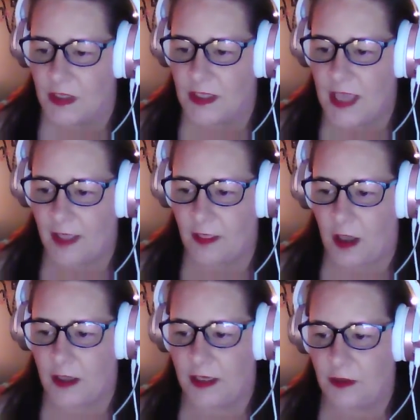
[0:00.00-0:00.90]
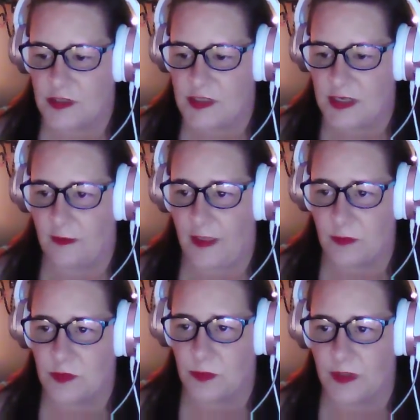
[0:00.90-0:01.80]
Yeah, Lottie, Christina, that
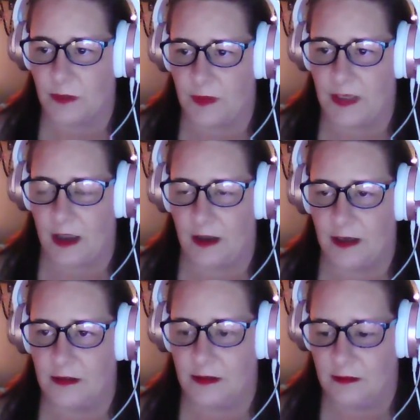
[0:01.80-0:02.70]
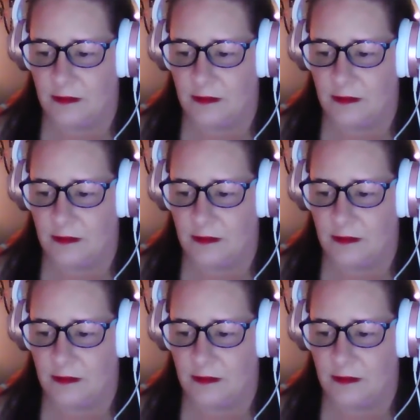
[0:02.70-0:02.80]
was really, really kind.